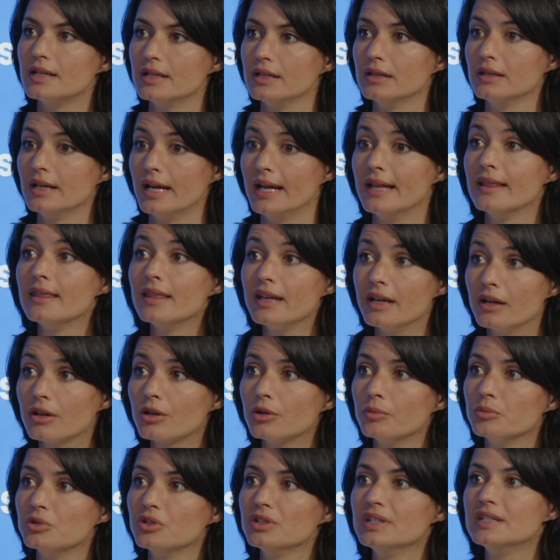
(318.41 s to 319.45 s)
and their
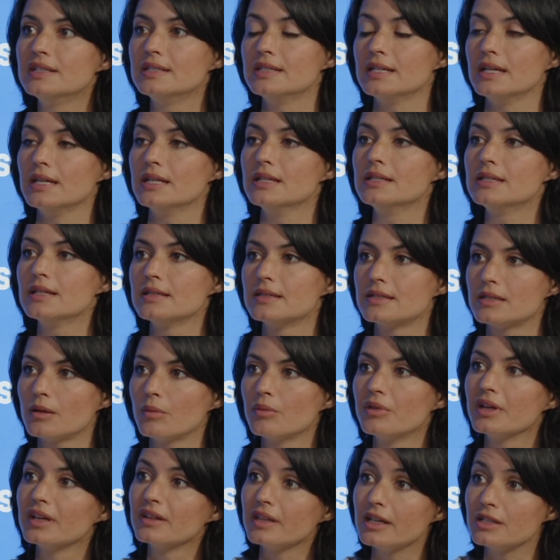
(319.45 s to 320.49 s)
communities is
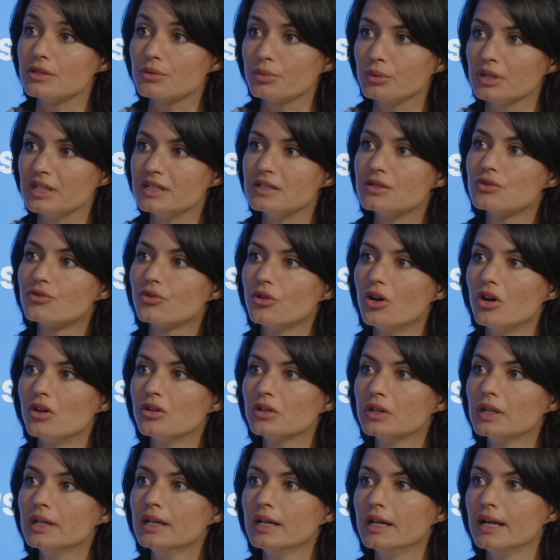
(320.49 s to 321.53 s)
something that's really strong,